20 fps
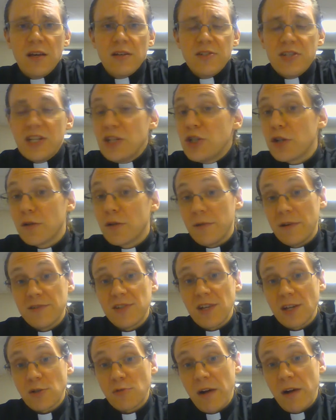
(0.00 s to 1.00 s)
teaching around
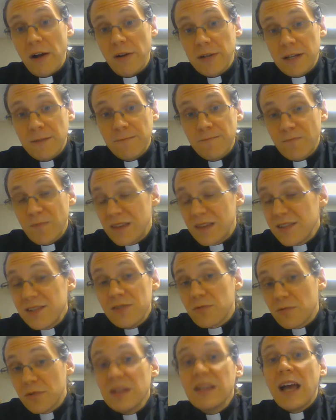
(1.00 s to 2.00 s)
sexuality. And this
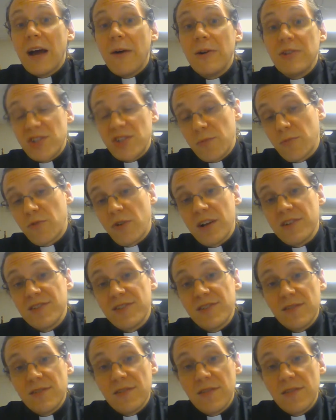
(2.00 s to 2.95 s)
is really how I summarize